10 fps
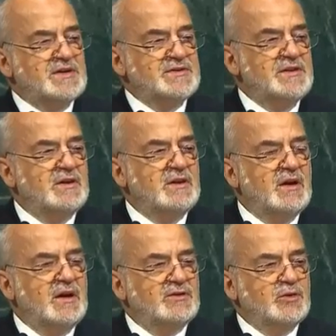against
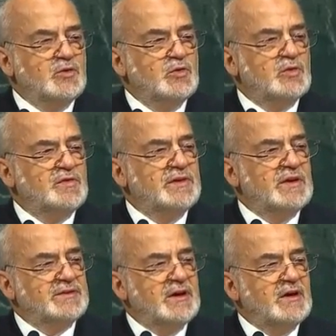humanity.
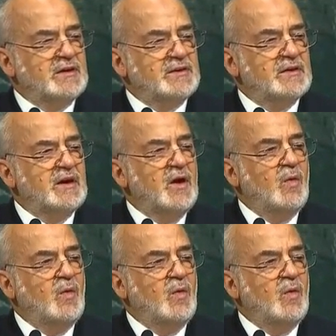This resolution,